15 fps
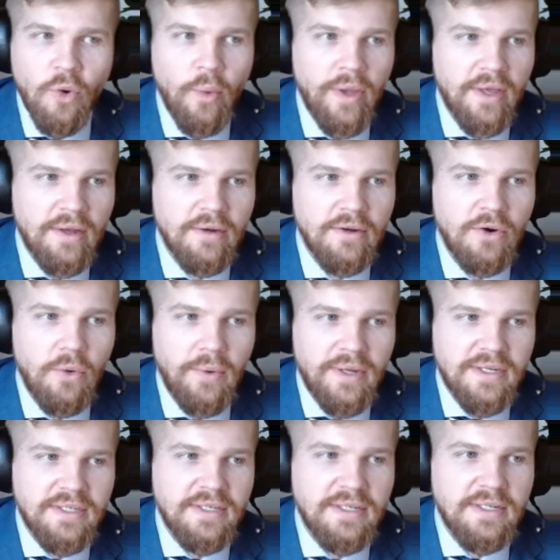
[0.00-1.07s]
going going
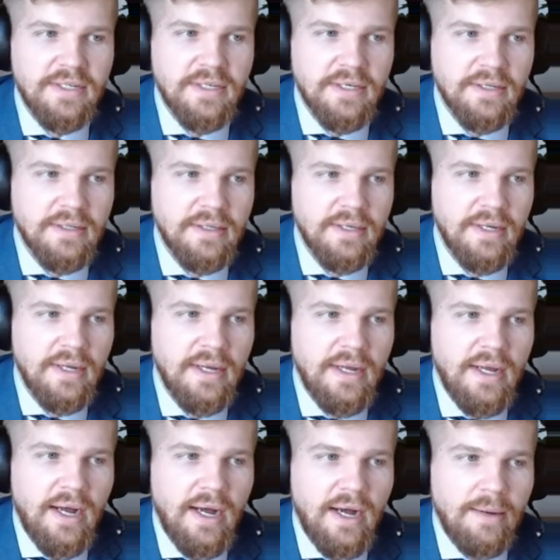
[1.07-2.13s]
into detail.
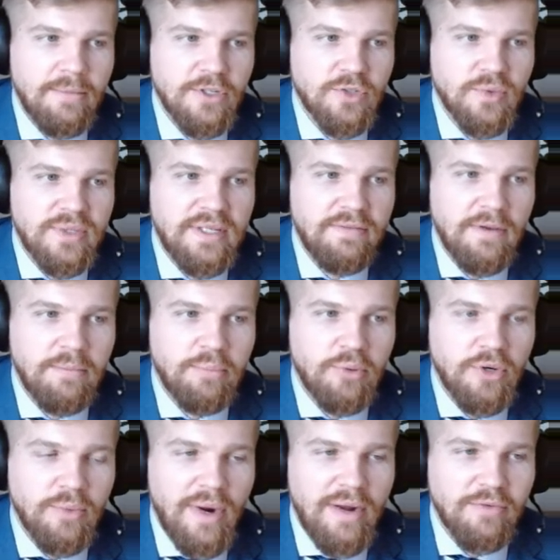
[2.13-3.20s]
Um, does receiving
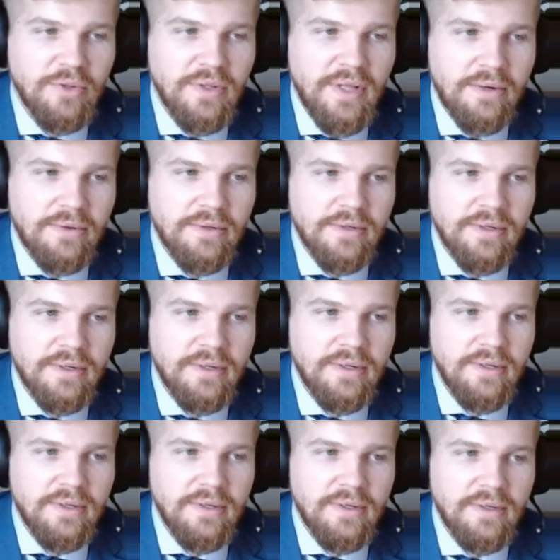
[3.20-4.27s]
pre-arrival letter
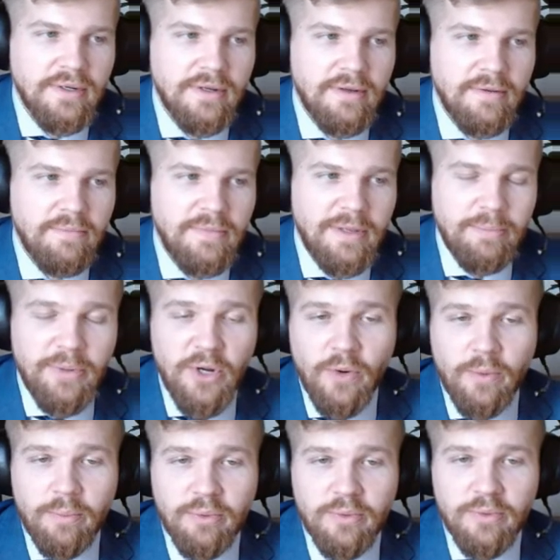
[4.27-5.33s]
mean PR
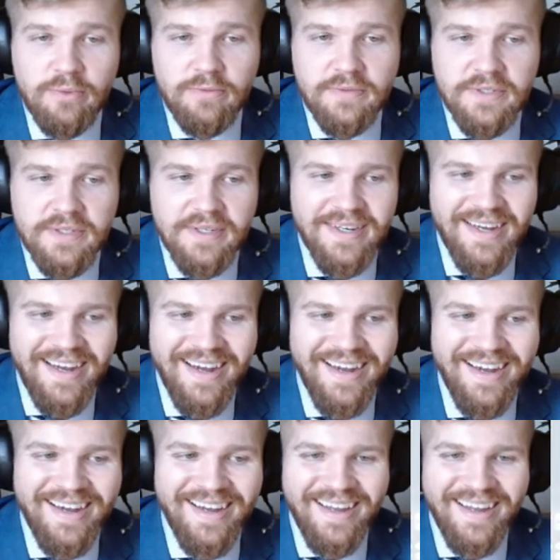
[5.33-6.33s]
approved? Uh,